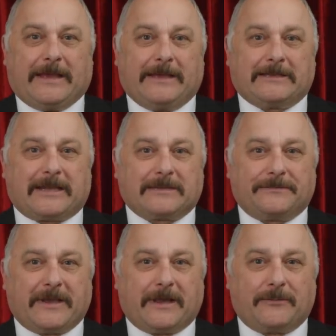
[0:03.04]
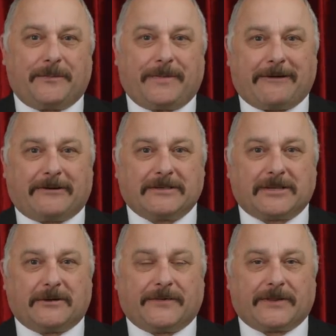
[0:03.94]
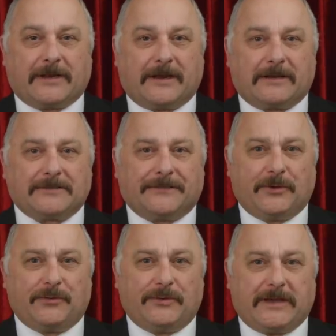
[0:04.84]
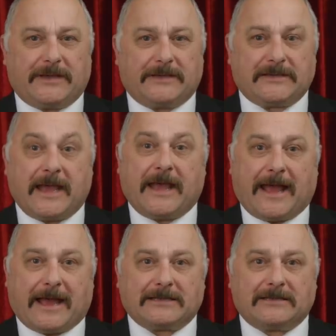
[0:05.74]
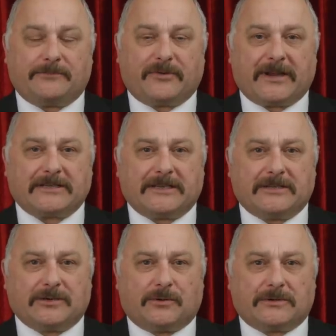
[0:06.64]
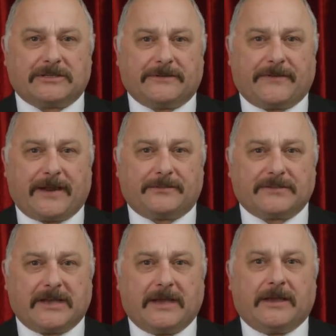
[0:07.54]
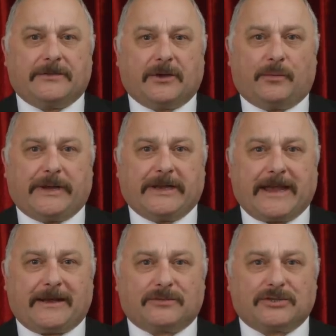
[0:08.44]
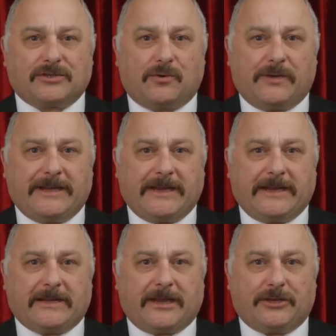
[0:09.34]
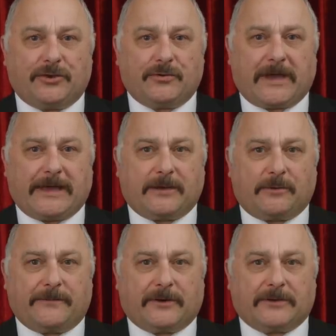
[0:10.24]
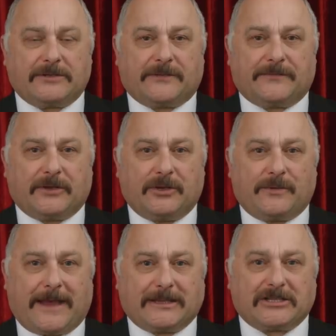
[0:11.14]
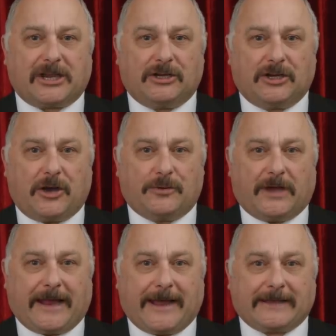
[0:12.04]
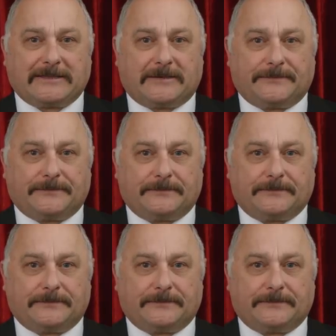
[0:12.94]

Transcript: It has become apparent over the last few years as the Brexit talks developed that we now sorely need a UK equivalent of the US Logan Act.